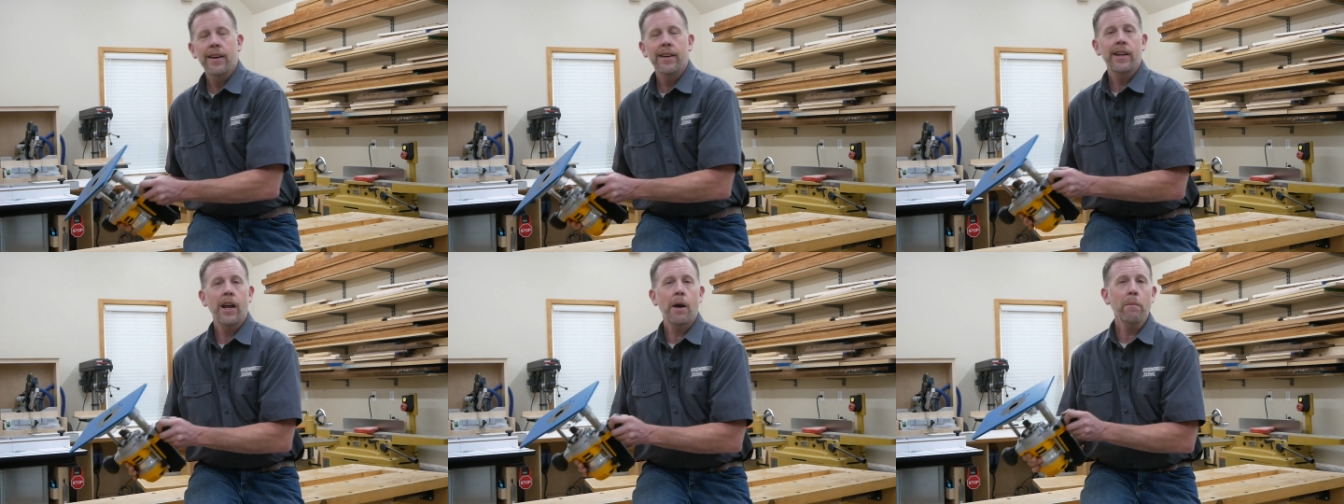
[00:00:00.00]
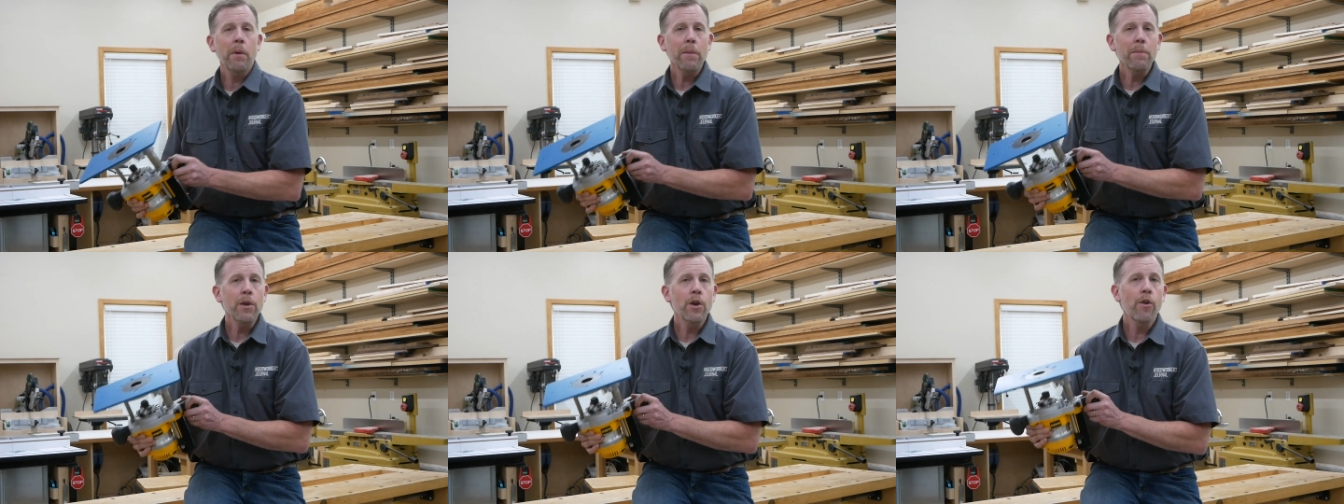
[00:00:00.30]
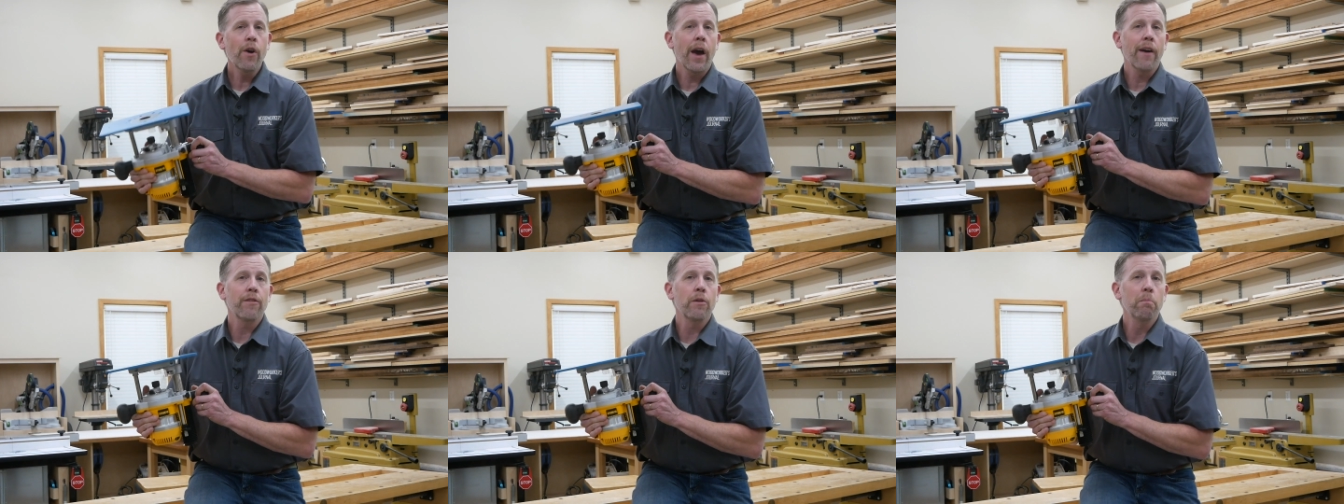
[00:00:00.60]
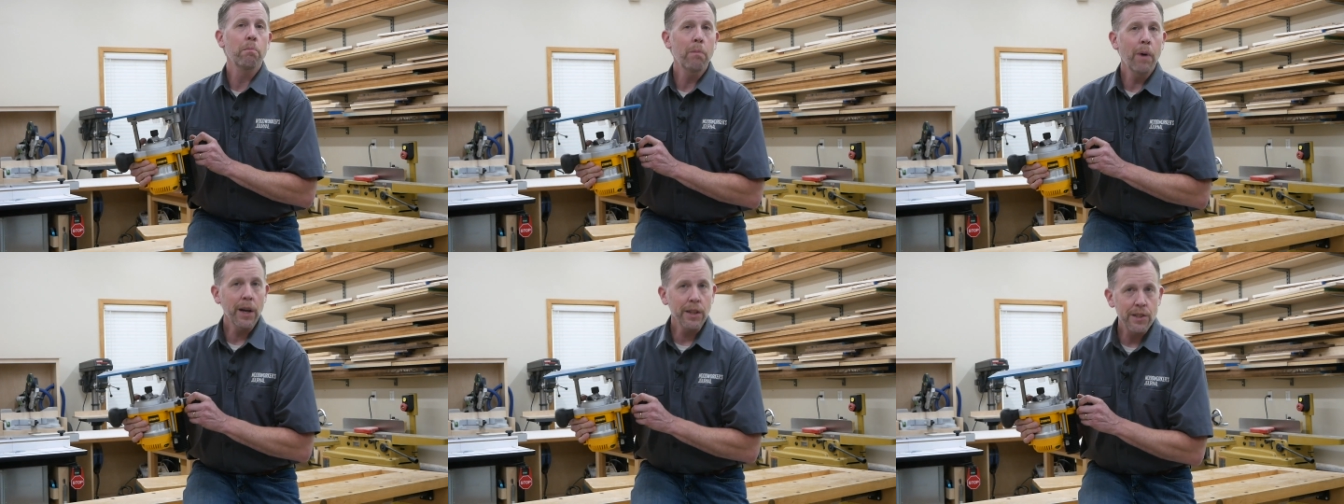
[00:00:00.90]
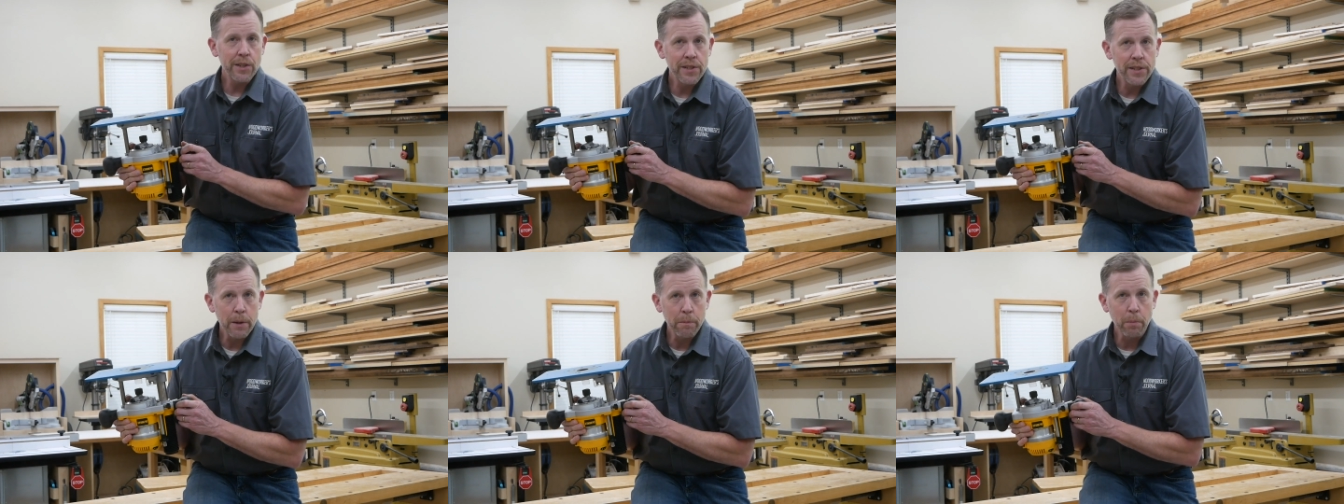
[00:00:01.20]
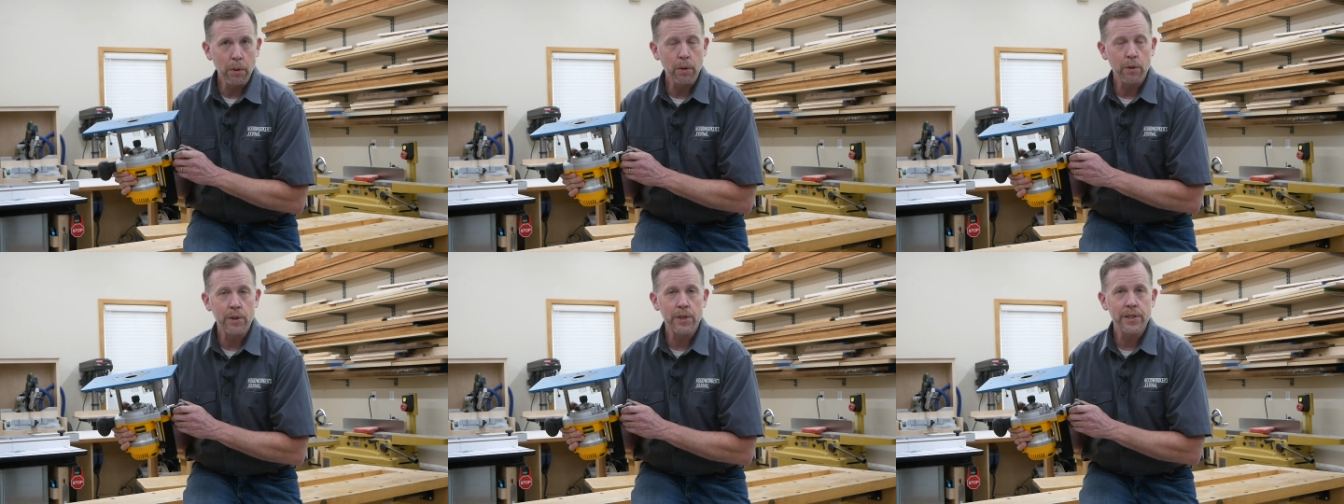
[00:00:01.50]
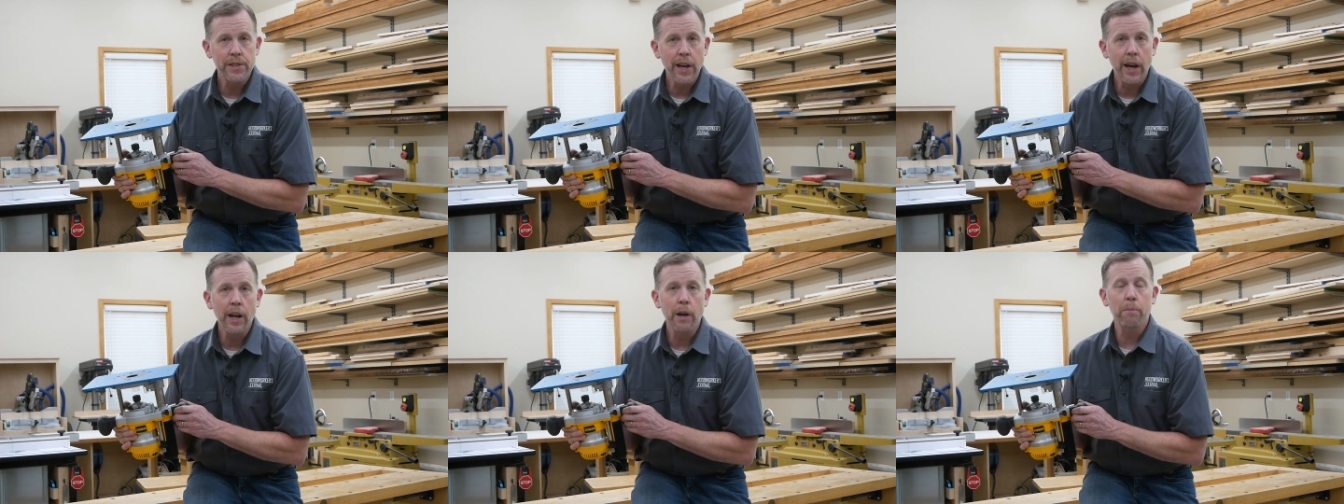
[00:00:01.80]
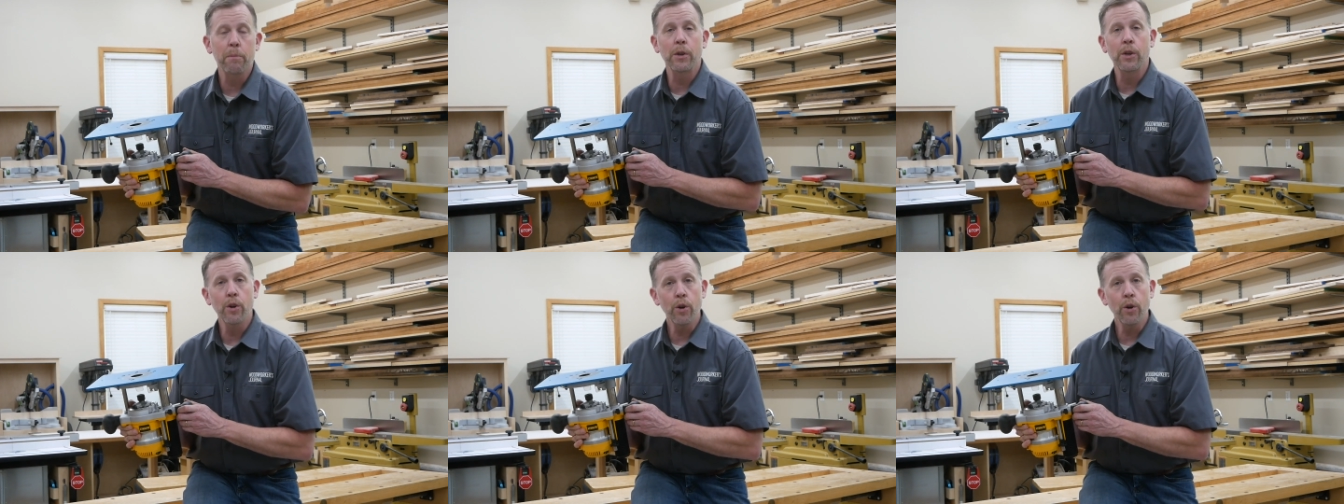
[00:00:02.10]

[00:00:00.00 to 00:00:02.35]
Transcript: Now maybe you have a much simpler setup in